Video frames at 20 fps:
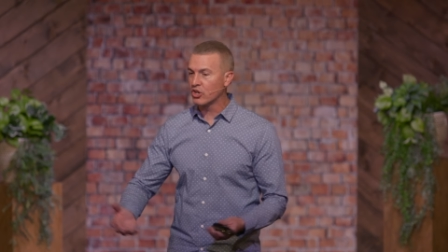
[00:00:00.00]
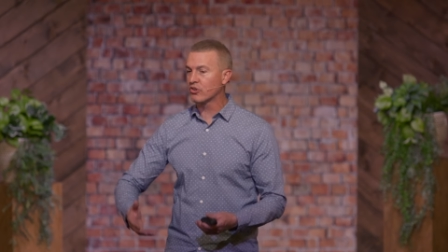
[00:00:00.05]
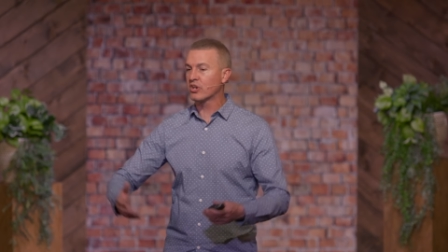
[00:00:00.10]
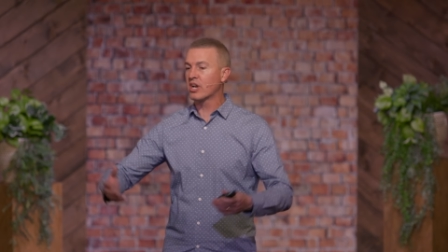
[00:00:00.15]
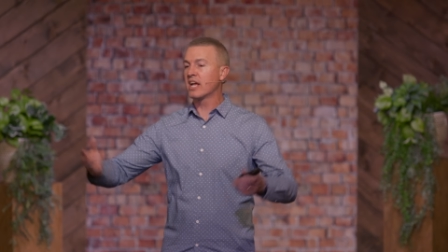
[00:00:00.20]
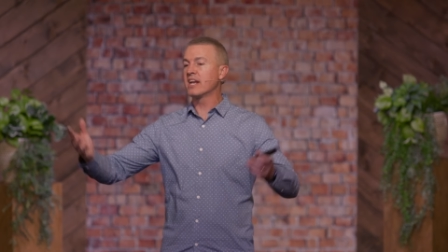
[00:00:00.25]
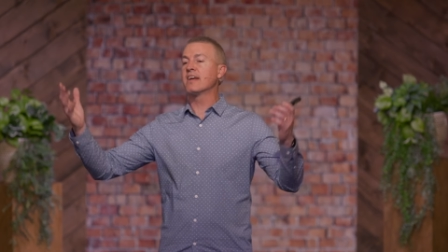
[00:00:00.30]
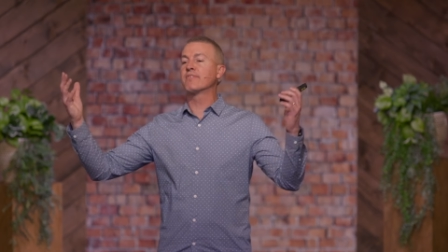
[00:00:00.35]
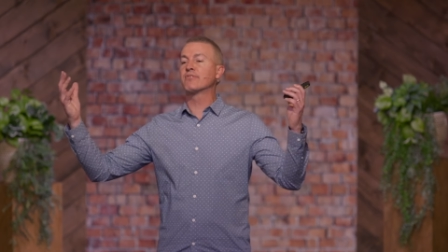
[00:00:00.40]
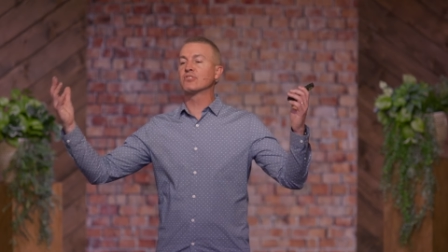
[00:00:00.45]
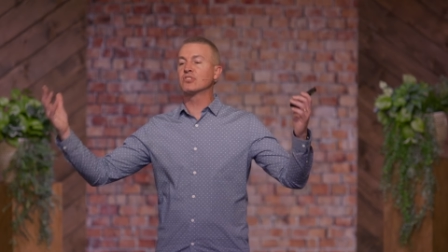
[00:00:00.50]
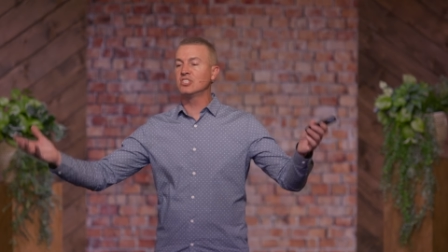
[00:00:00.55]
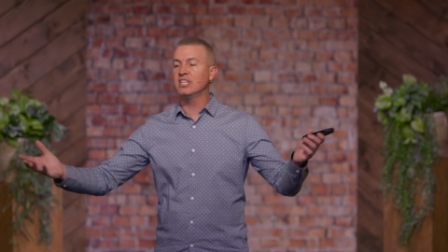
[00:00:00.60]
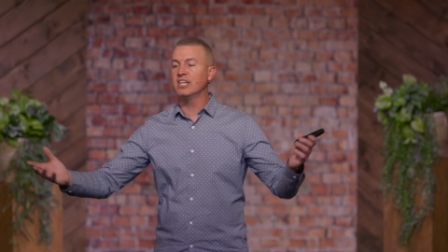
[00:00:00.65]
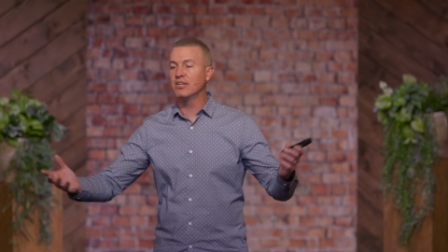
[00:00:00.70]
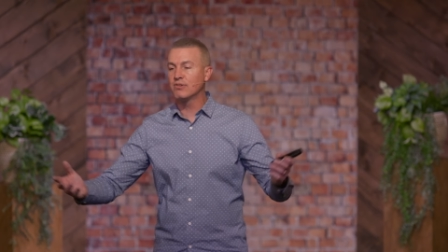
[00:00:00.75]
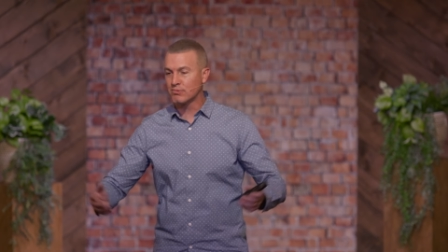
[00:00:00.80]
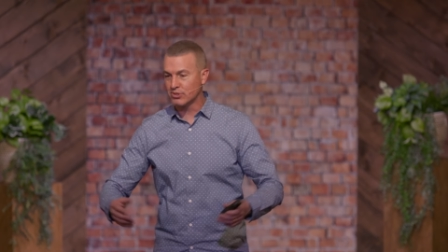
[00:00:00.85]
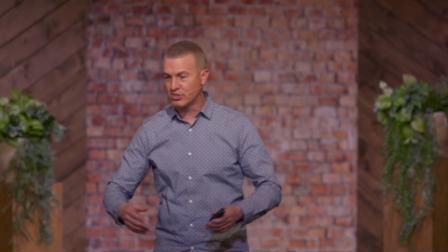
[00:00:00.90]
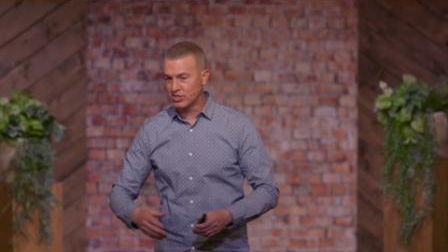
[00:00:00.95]
and I never
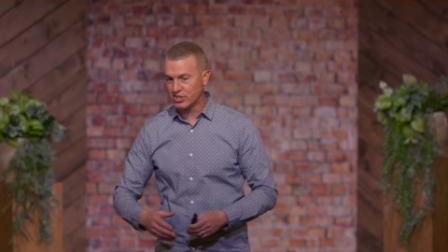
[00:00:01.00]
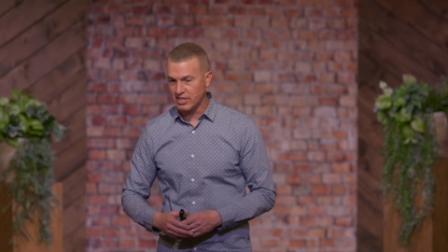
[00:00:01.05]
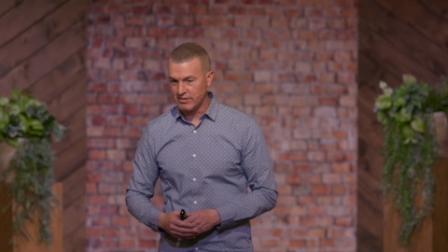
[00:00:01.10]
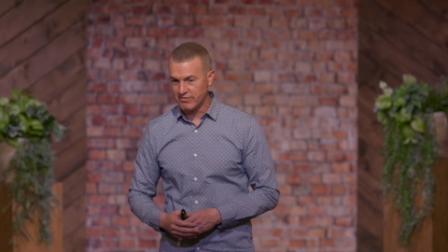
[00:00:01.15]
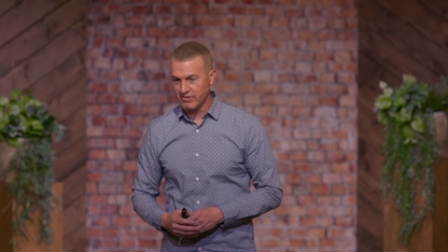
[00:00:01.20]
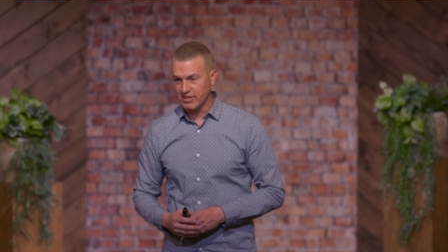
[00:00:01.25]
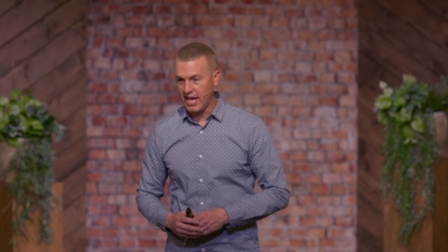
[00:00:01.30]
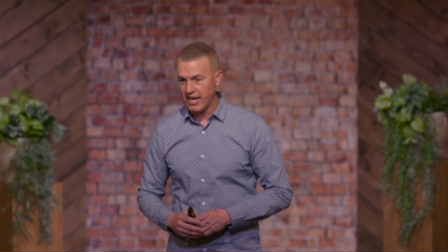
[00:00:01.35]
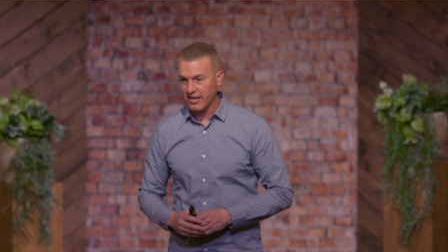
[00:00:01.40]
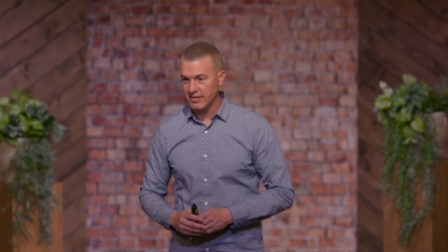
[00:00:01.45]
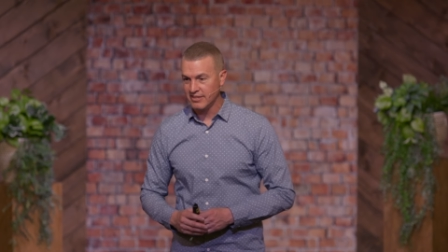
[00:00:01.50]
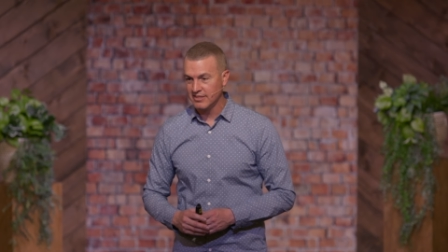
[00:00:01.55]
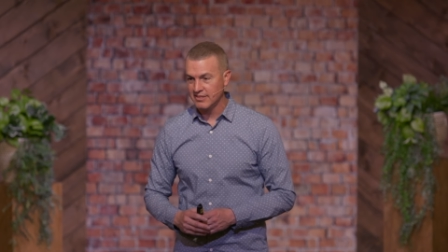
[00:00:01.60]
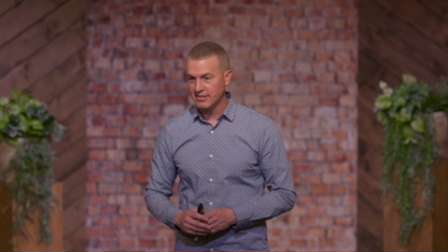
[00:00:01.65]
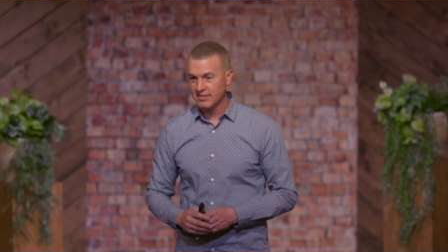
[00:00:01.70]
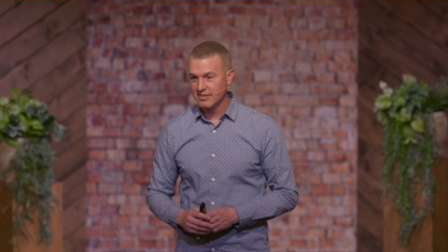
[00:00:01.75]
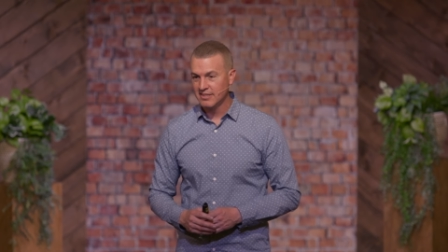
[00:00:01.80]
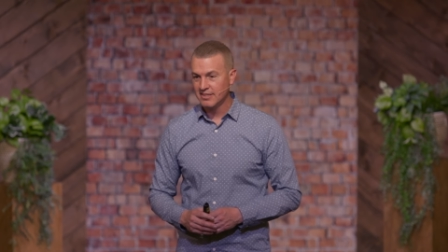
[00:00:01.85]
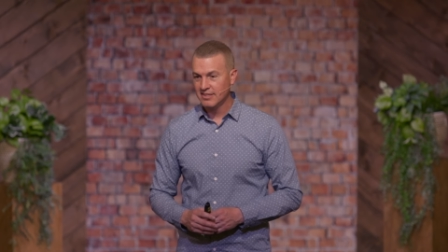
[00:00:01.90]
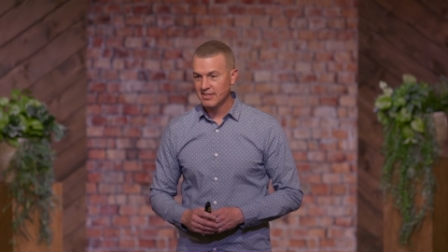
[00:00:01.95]
did receive that.
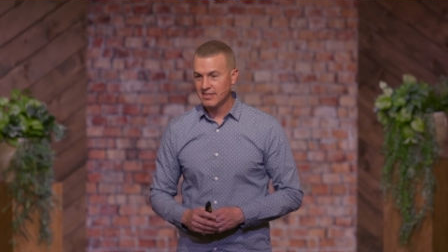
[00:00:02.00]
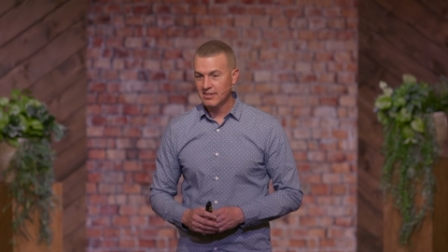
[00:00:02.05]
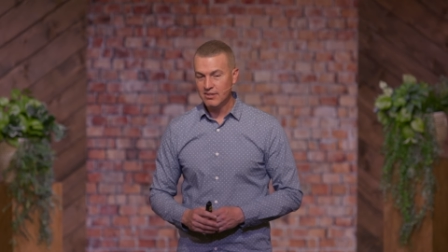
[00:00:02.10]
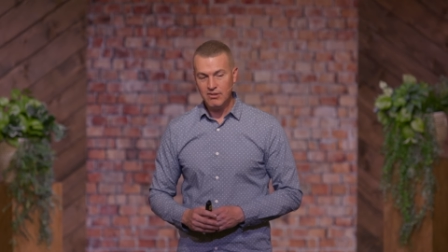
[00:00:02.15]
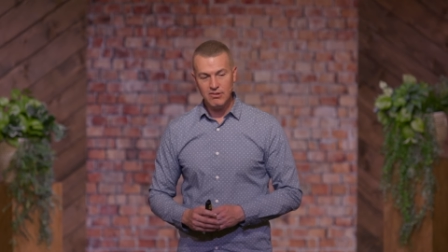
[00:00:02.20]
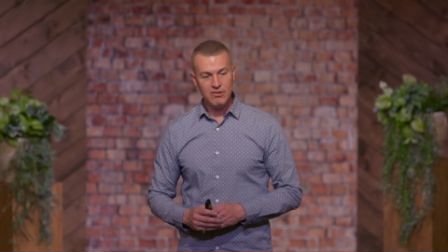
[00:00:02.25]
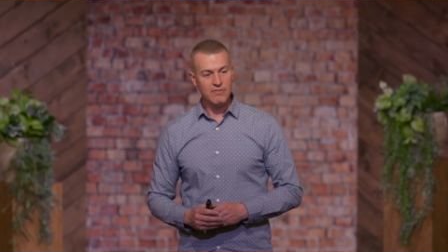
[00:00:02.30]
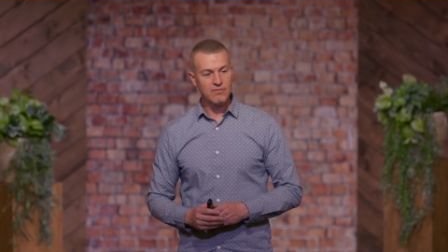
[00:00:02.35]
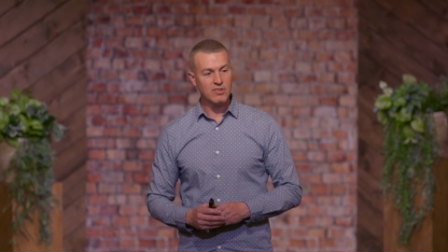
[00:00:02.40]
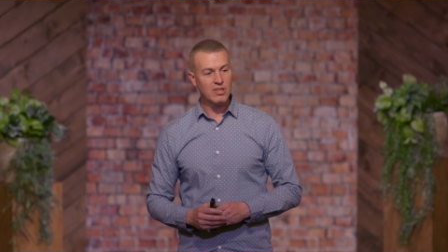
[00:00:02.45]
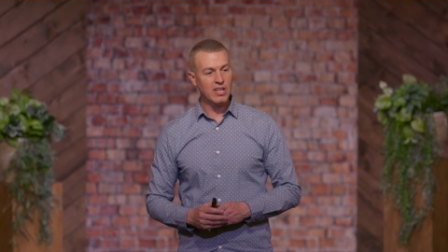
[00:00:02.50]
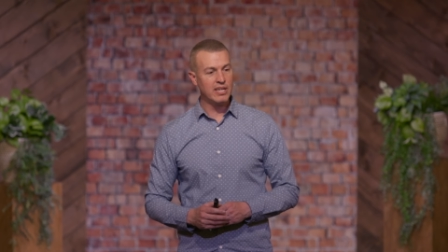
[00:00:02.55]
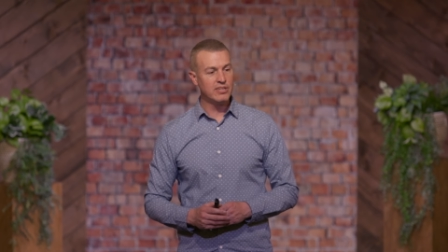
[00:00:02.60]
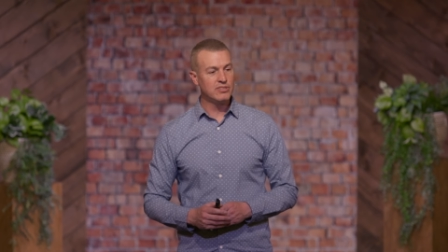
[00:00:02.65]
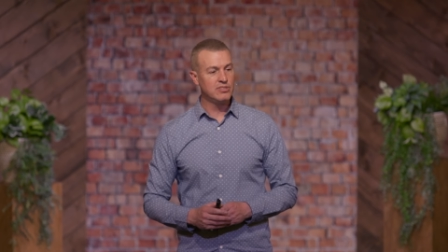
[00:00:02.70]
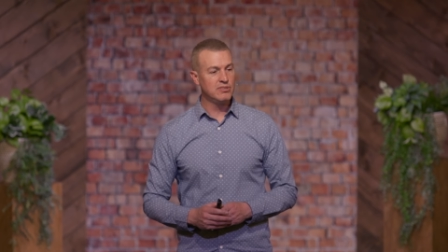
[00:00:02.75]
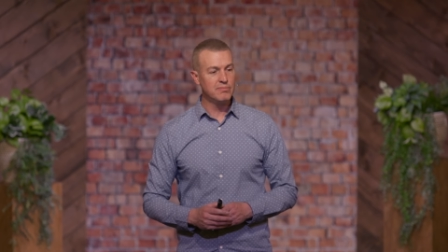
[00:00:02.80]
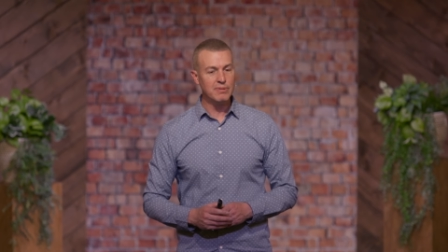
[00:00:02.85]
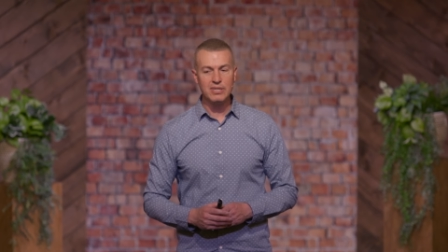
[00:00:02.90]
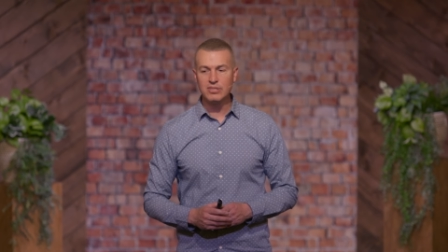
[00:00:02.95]
Well, I'm glad
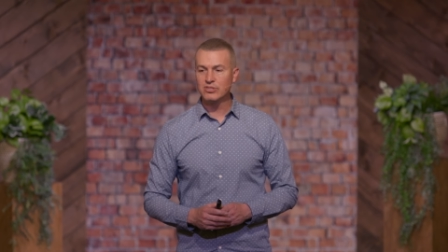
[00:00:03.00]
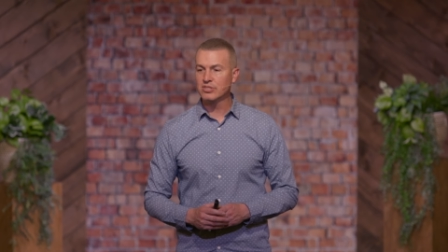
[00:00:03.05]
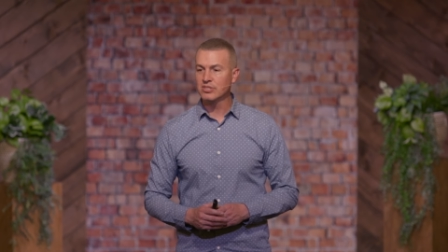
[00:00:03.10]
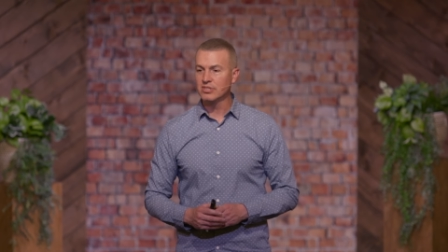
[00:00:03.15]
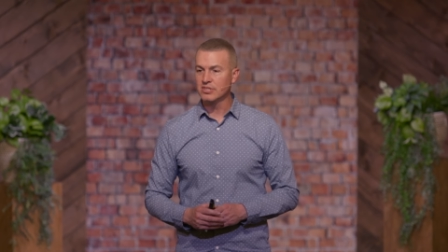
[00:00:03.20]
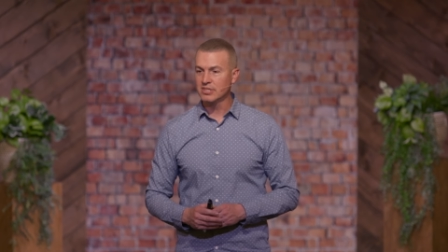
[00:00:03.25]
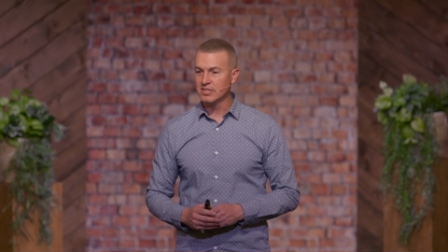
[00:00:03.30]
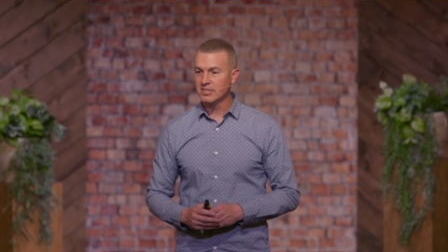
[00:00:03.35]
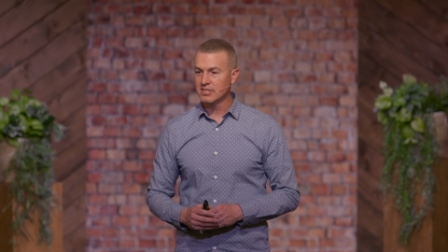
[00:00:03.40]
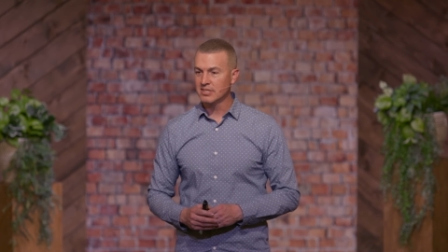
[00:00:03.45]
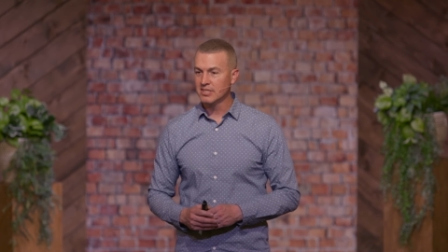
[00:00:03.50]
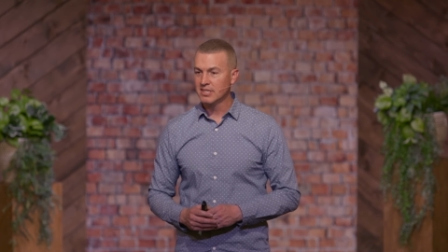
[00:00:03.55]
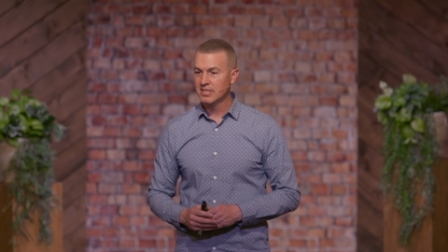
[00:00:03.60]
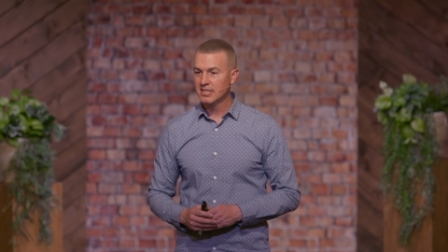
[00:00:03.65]
you mentioned it.